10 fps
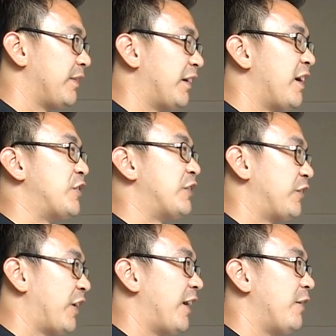the country
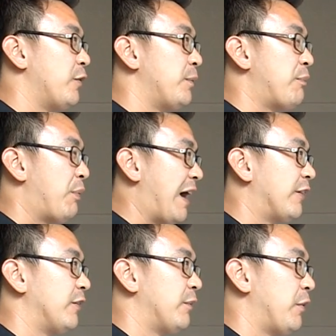of Thailand, will be
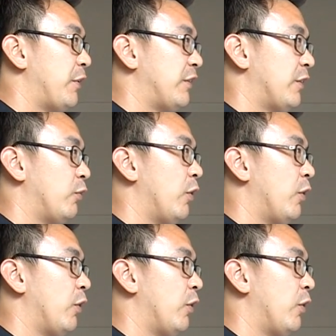proud of the boys of